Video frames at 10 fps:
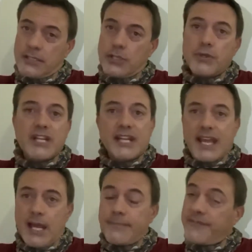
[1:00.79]
you need to
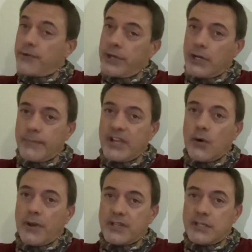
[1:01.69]
get before you're going to be
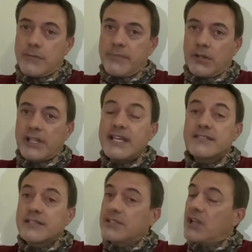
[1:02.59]
going to the Middle East.
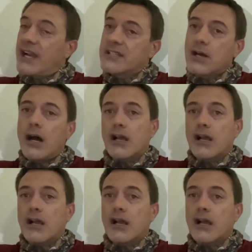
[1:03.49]
There's a lot of talk